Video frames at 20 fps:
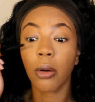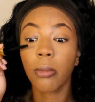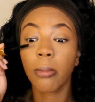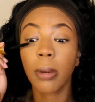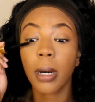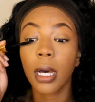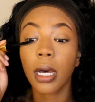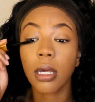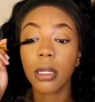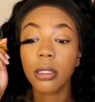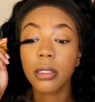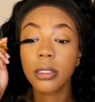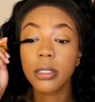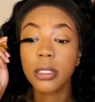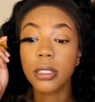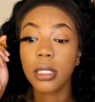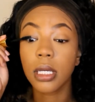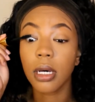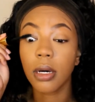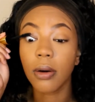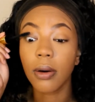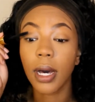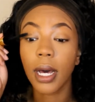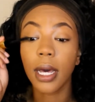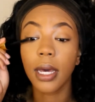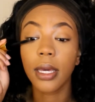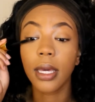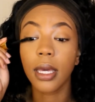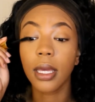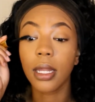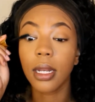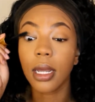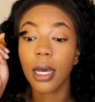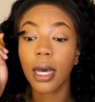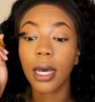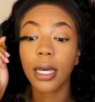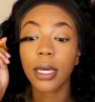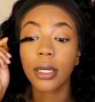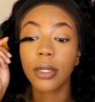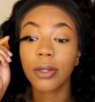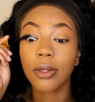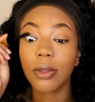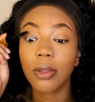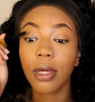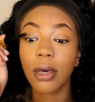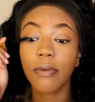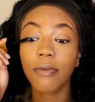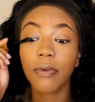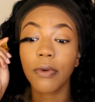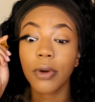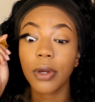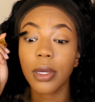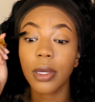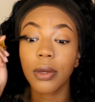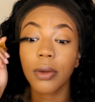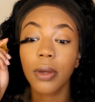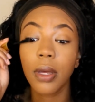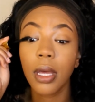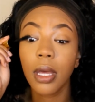but still, I can do that for you.